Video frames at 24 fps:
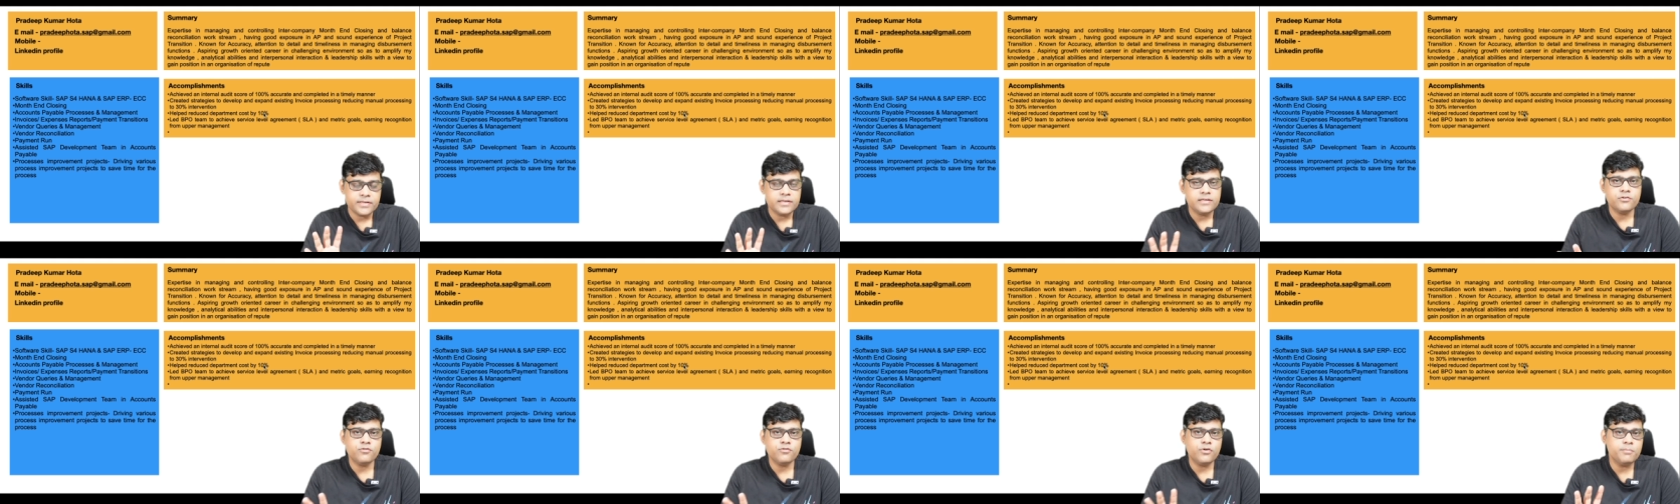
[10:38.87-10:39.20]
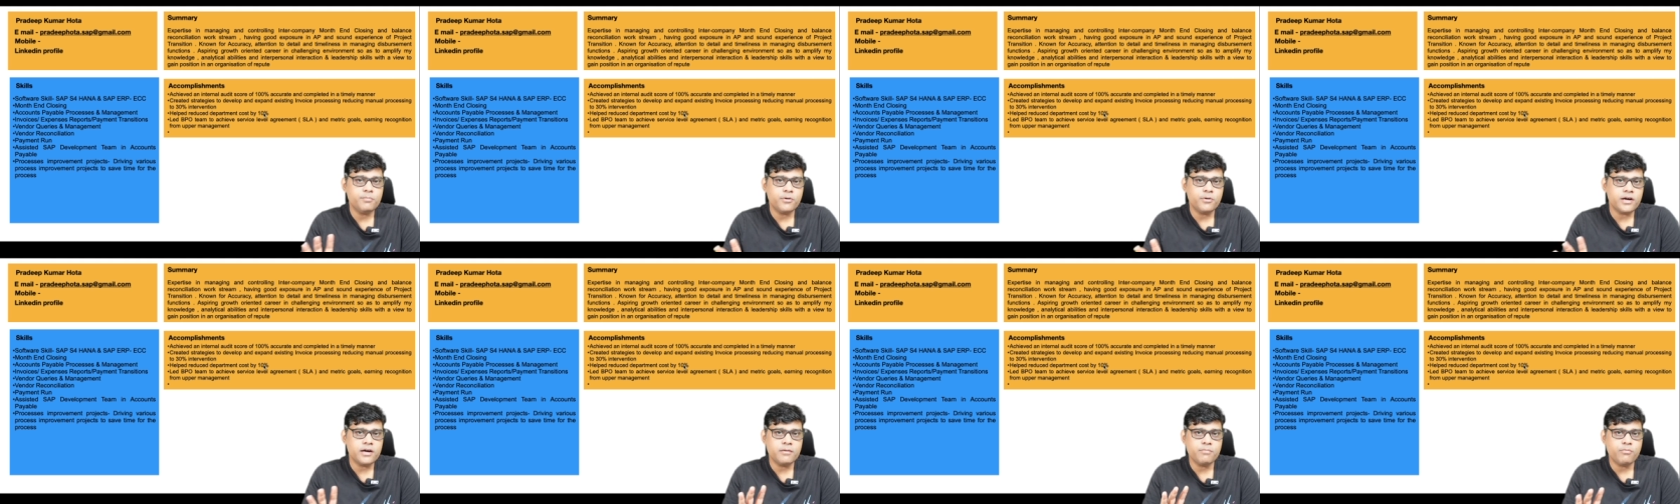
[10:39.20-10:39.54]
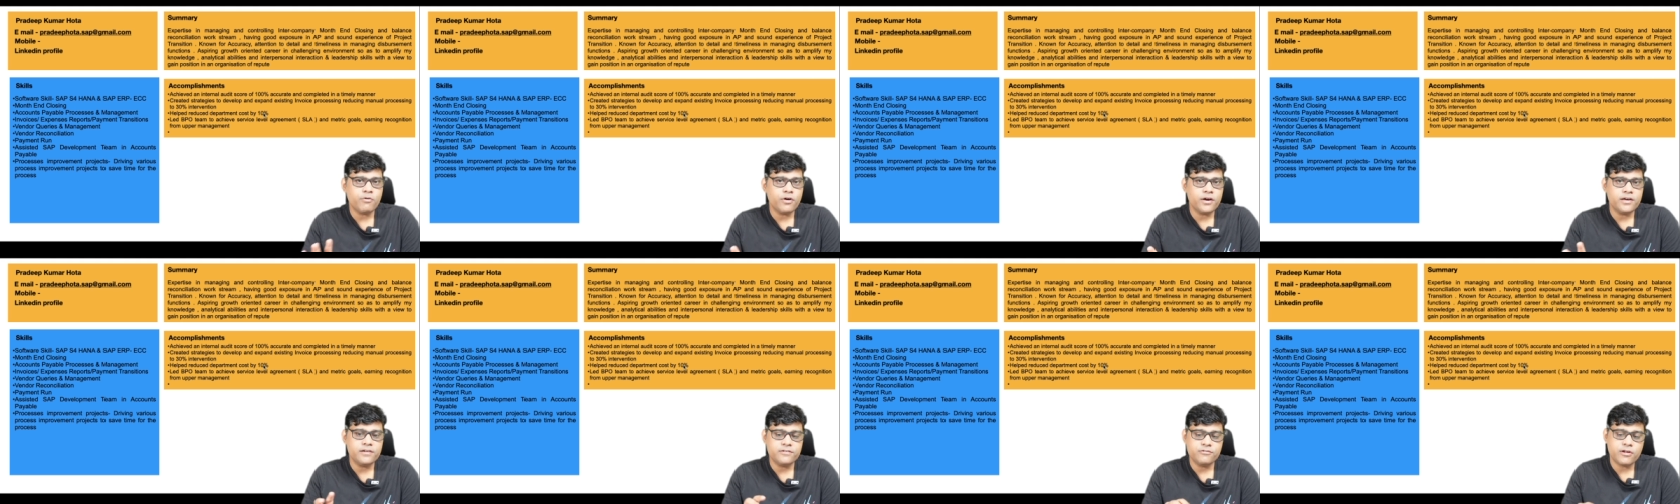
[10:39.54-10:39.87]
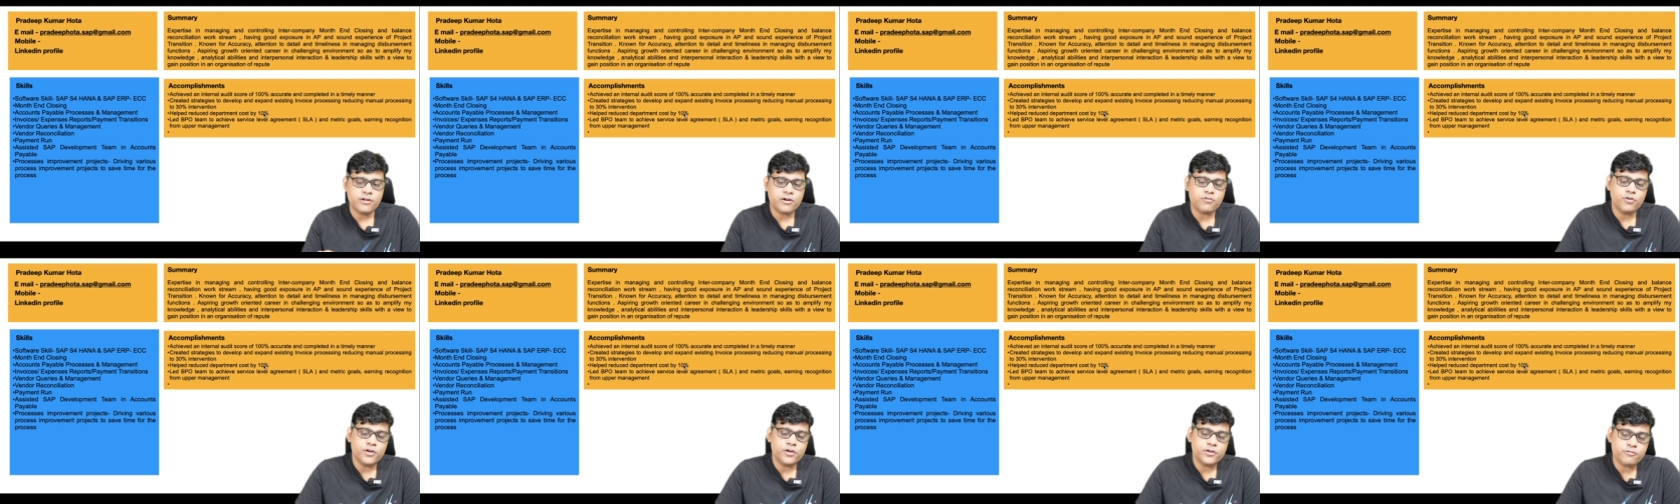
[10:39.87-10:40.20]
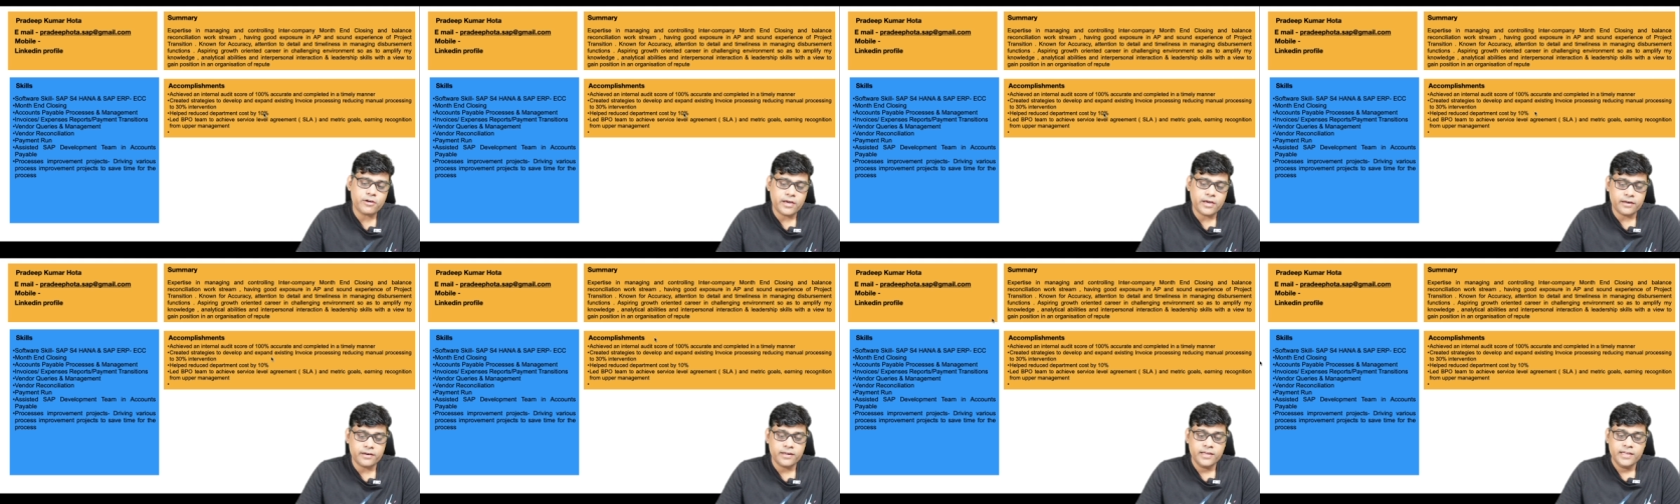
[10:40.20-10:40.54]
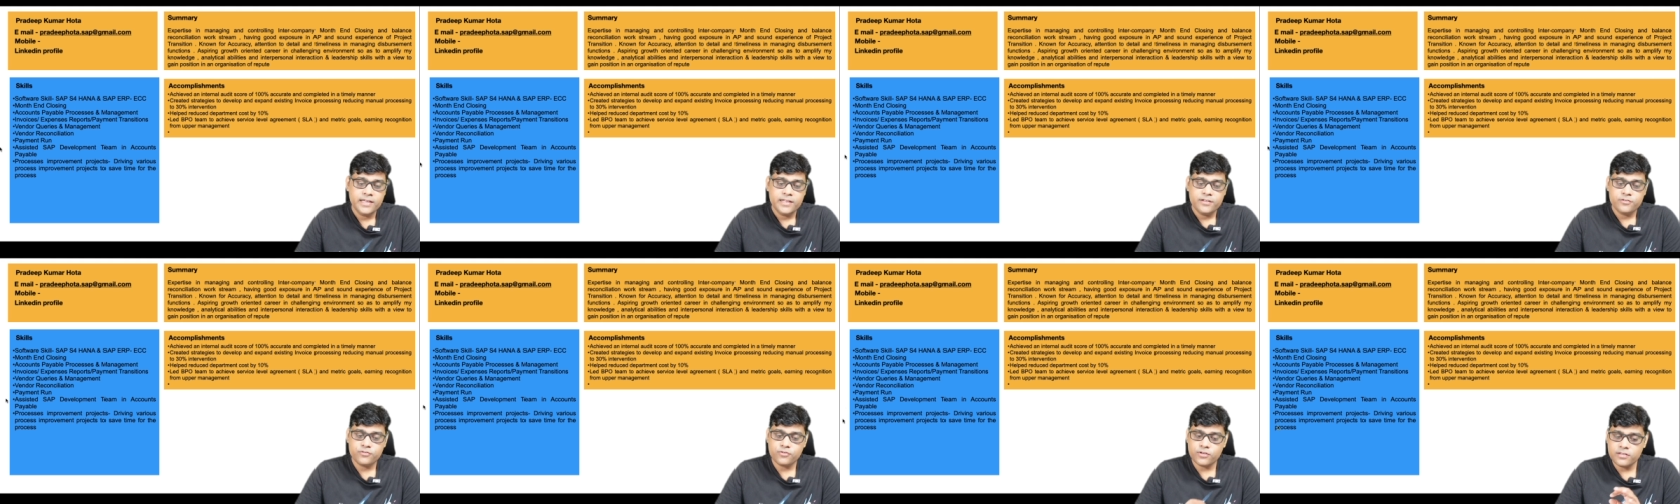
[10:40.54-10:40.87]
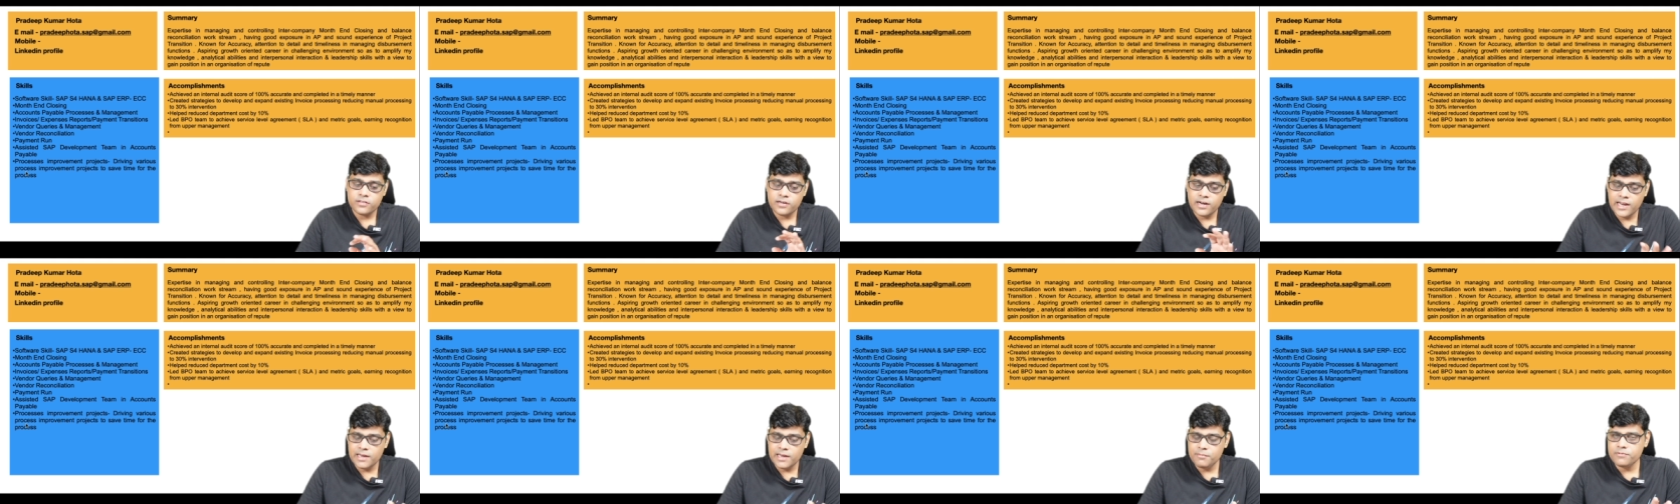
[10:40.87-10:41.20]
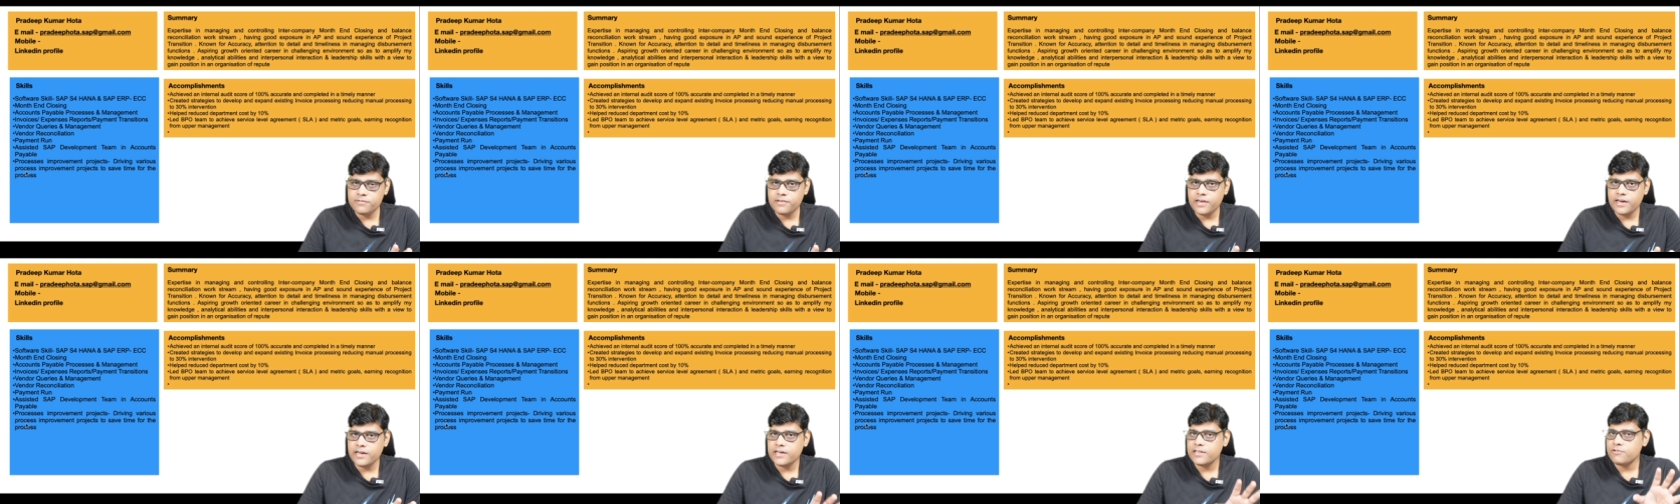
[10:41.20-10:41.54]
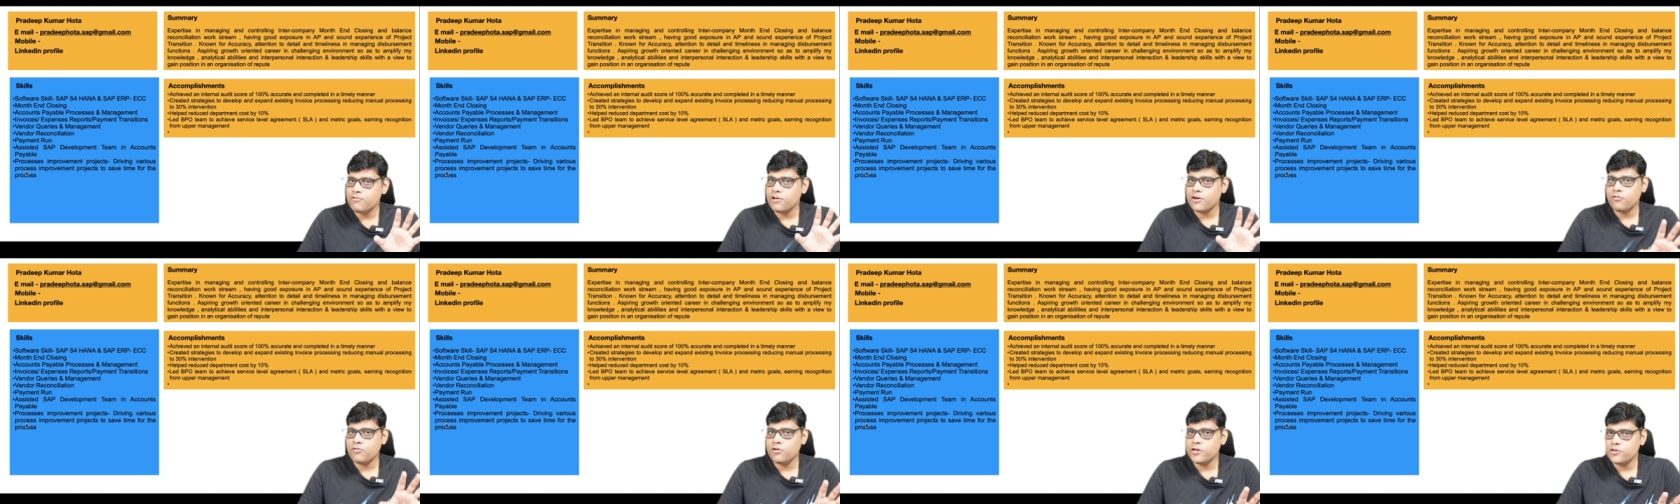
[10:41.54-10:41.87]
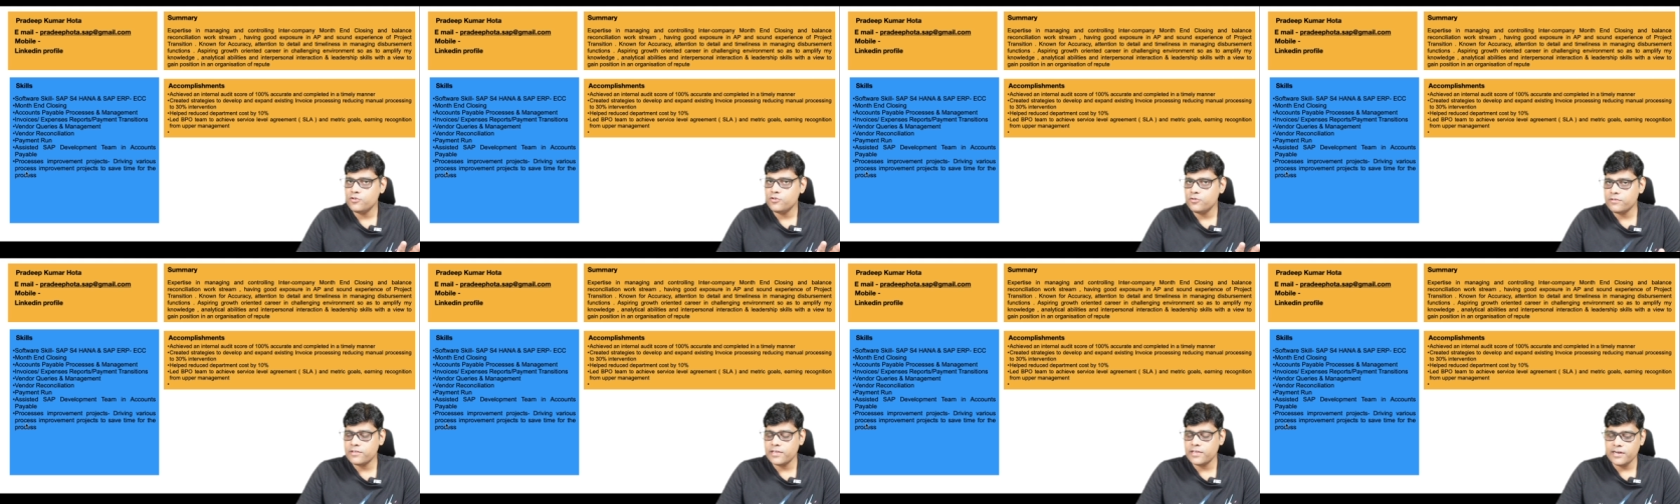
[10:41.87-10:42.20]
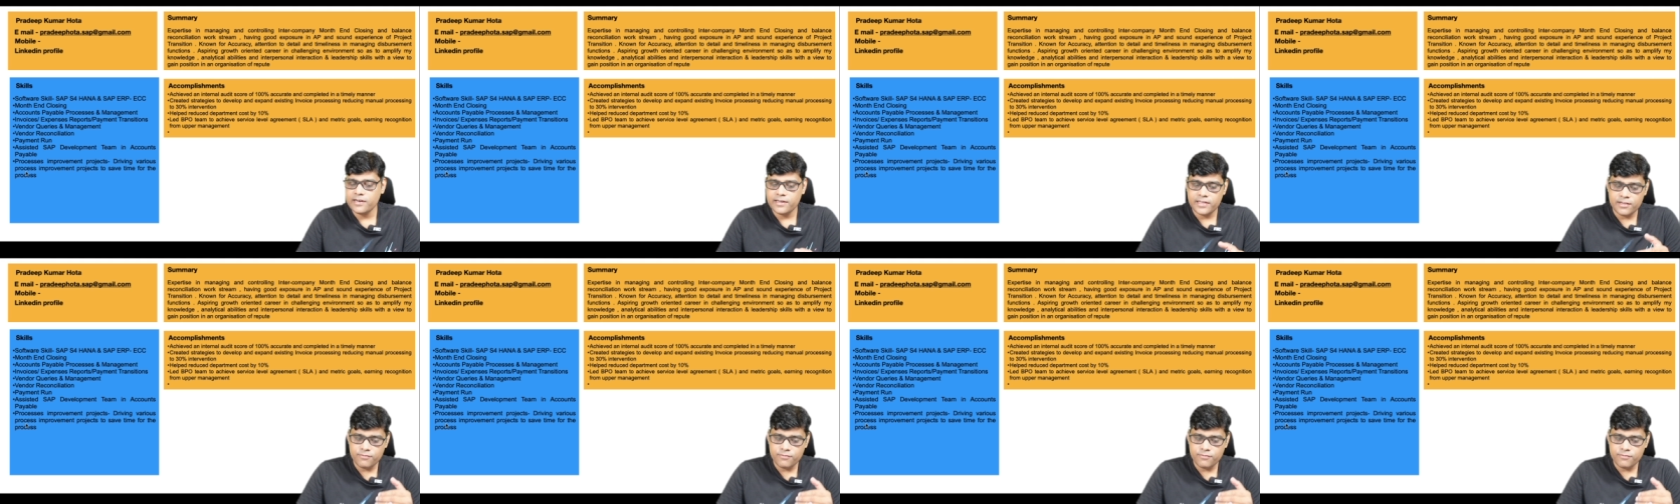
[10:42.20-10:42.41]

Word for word: important points you are going to have. So in the left side, you are going to scale.